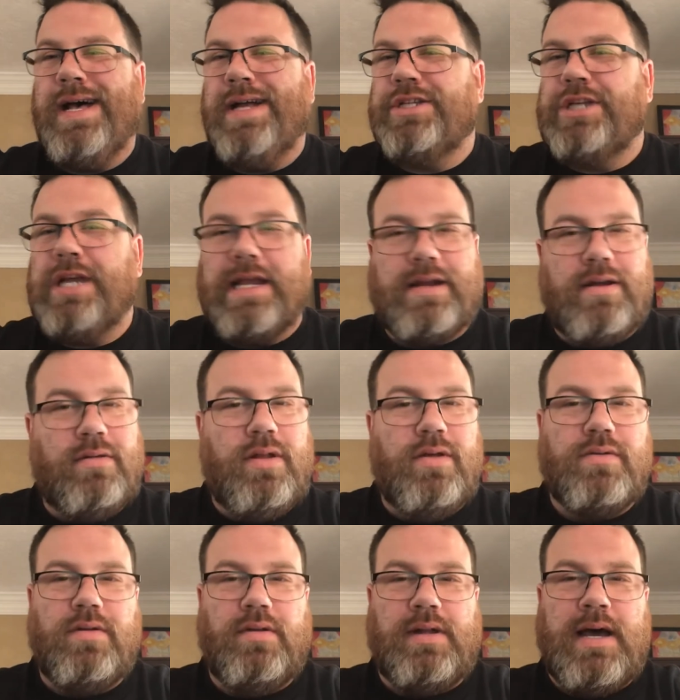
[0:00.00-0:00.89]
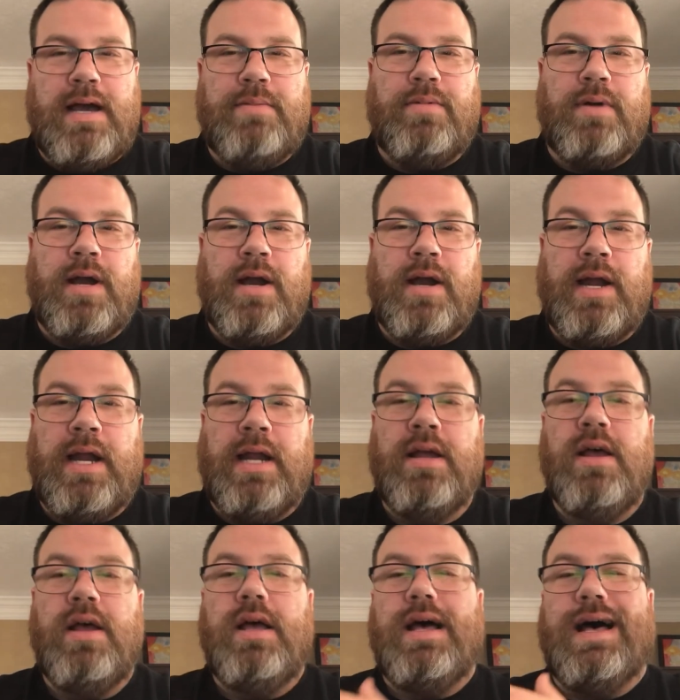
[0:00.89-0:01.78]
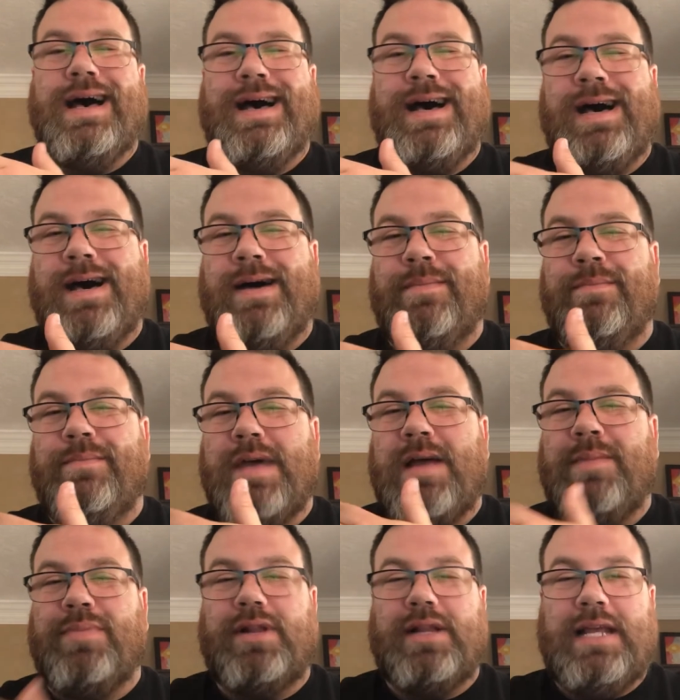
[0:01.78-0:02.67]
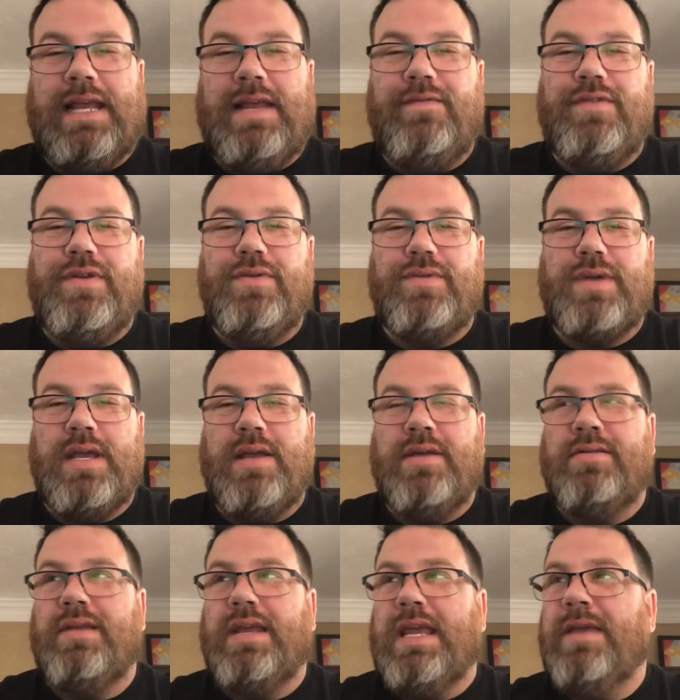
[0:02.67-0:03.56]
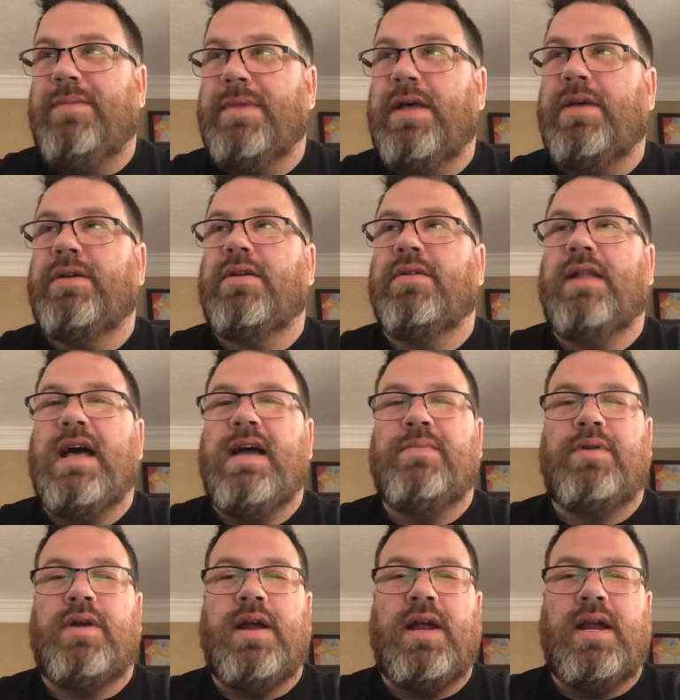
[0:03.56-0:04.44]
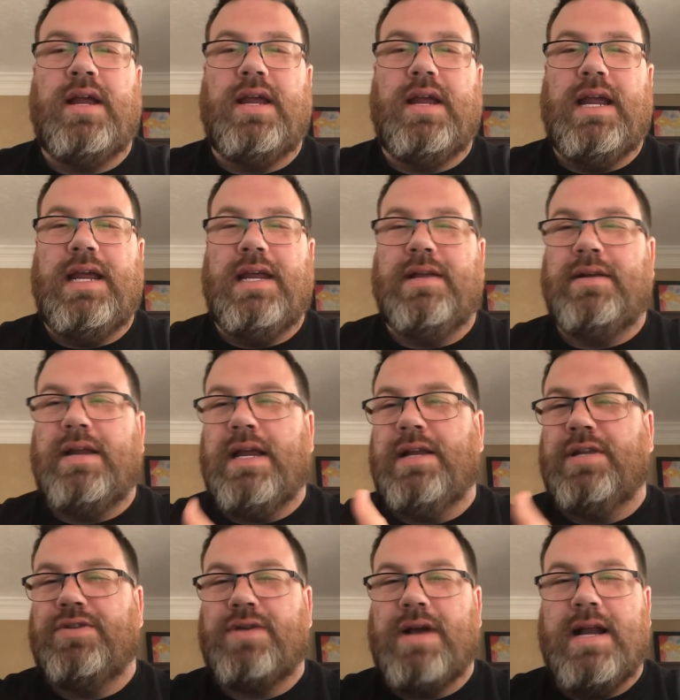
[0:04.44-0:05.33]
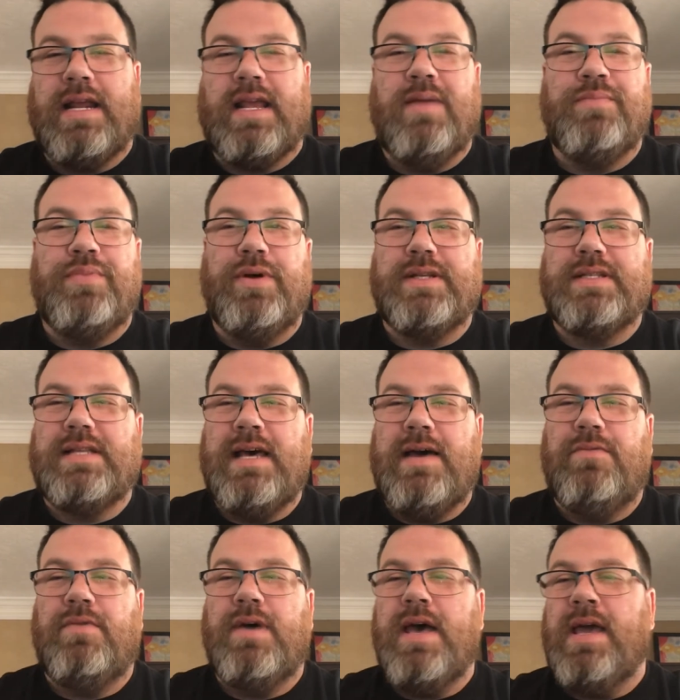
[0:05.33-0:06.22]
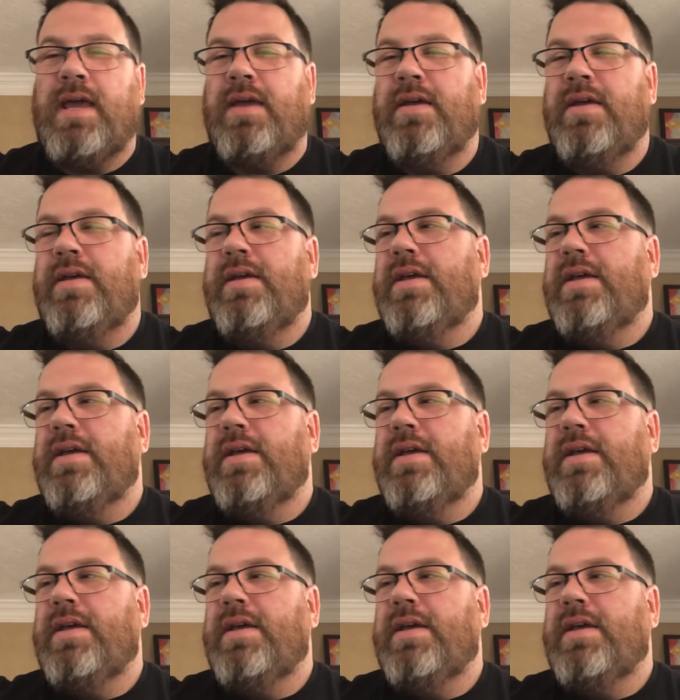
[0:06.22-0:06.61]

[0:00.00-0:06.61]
Check your local library. I believe you can email your library and try to get books that way.